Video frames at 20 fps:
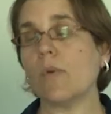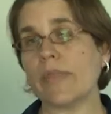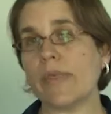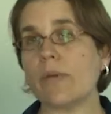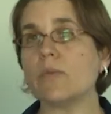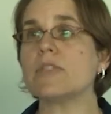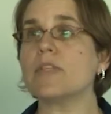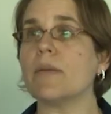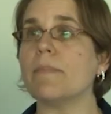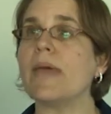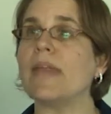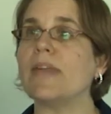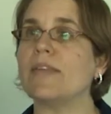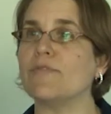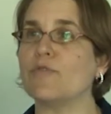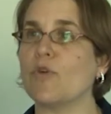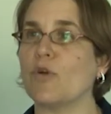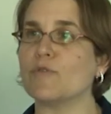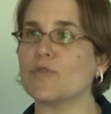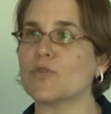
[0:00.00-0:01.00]
well, there were some men
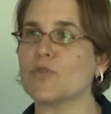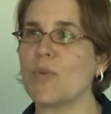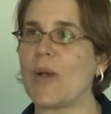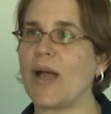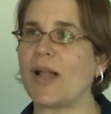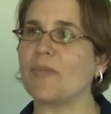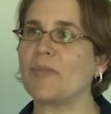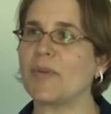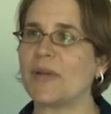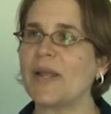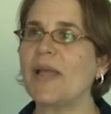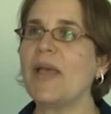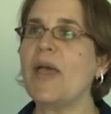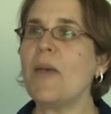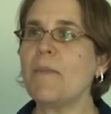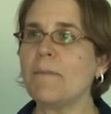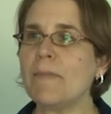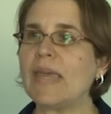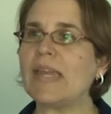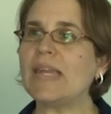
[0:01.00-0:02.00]
involved as well, but
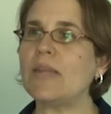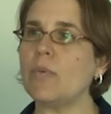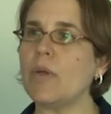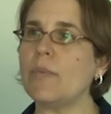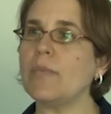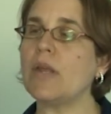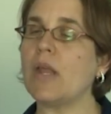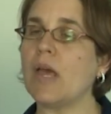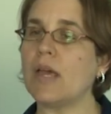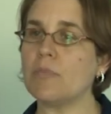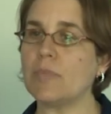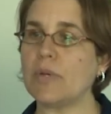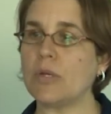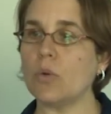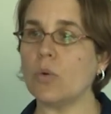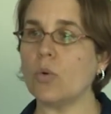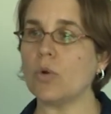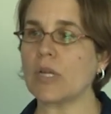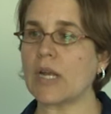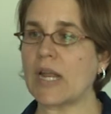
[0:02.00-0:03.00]
mainly women had been
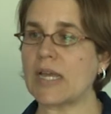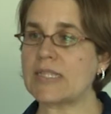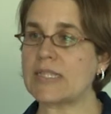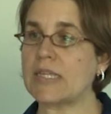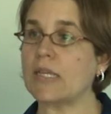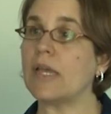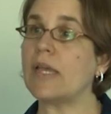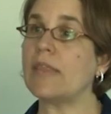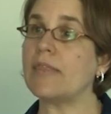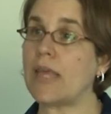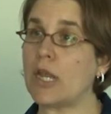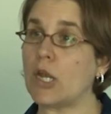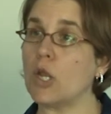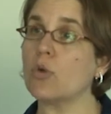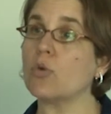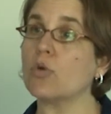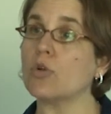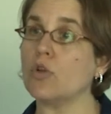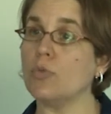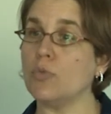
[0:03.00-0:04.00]
organising in their
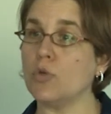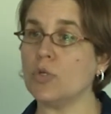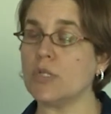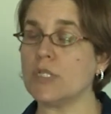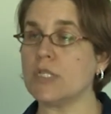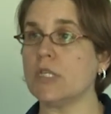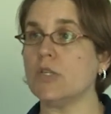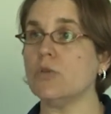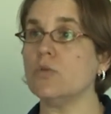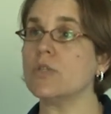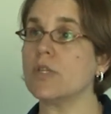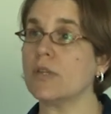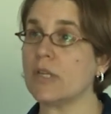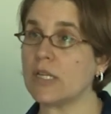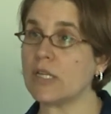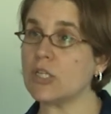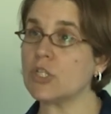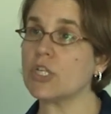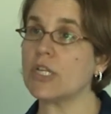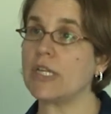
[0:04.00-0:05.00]
local community using
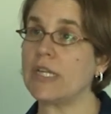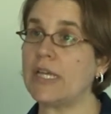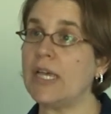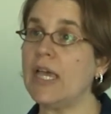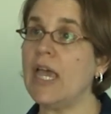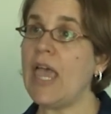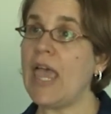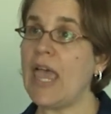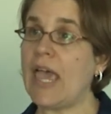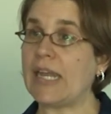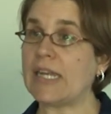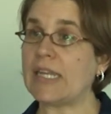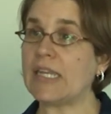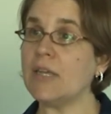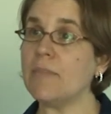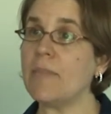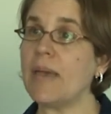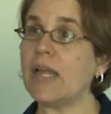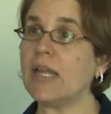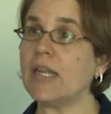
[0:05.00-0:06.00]
initially an
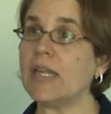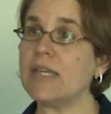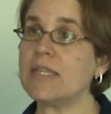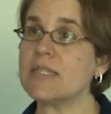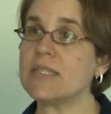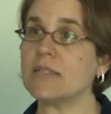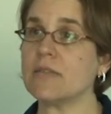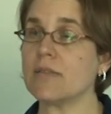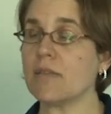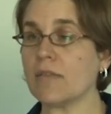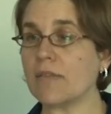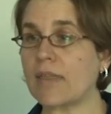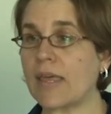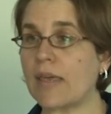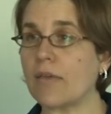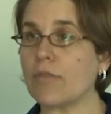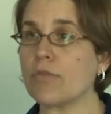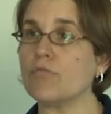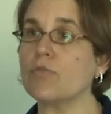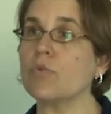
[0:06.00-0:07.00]
email list
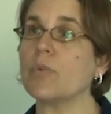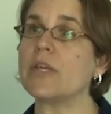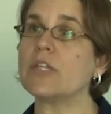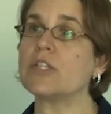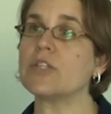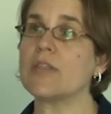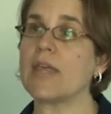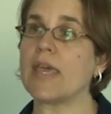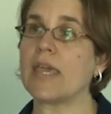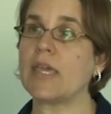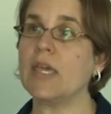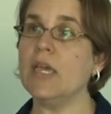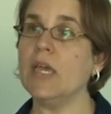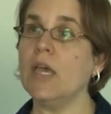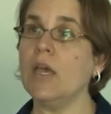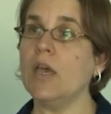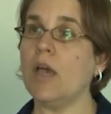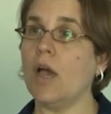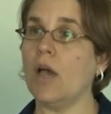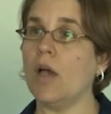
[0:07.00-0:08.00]
through which they
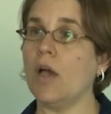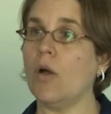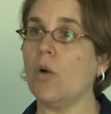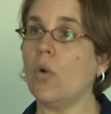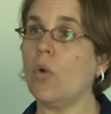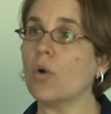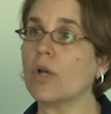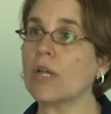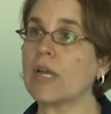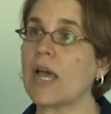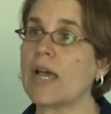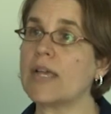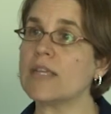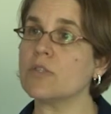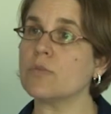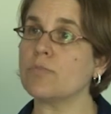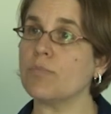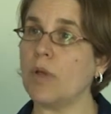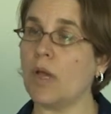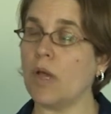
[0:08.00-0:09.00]

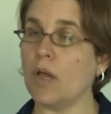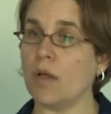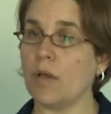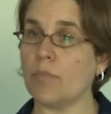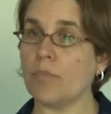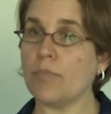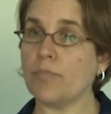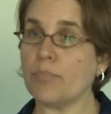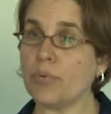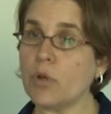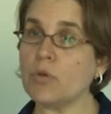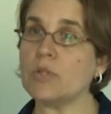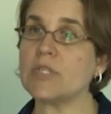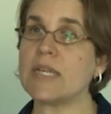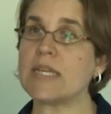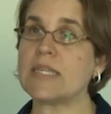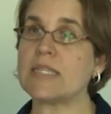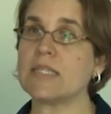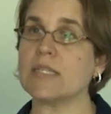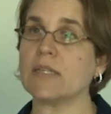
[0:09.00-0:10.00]
organised
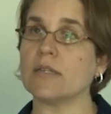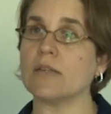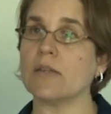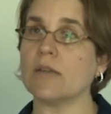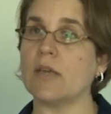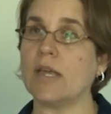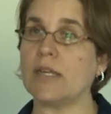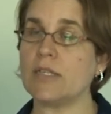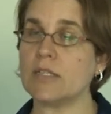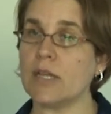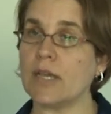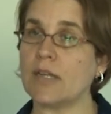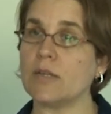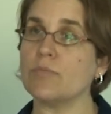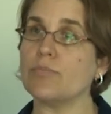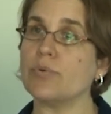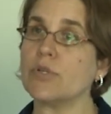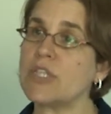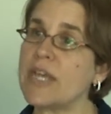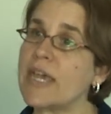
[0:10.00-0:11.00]
protest
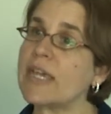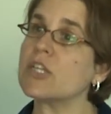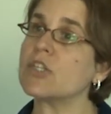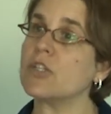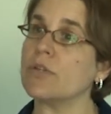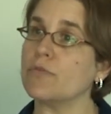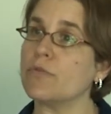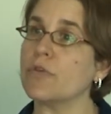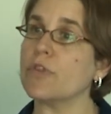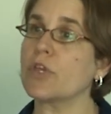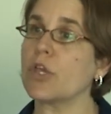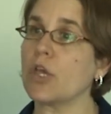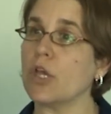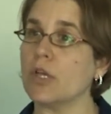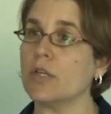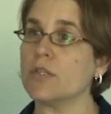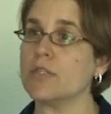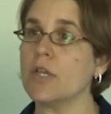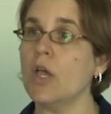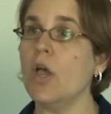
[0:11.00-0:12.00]
and protection for the
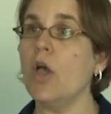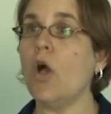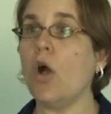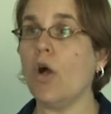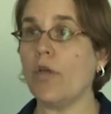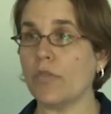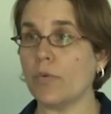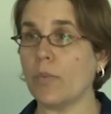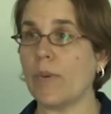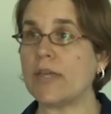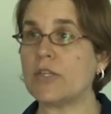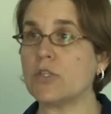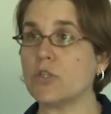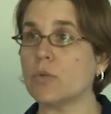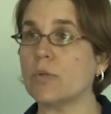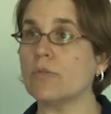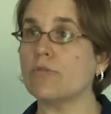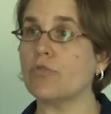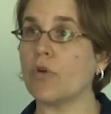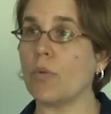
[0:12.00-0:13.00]
girls on the way
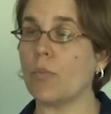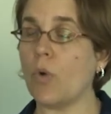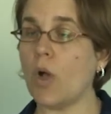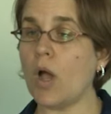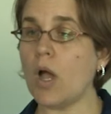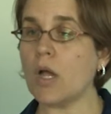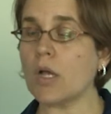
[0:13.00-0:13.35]
to and from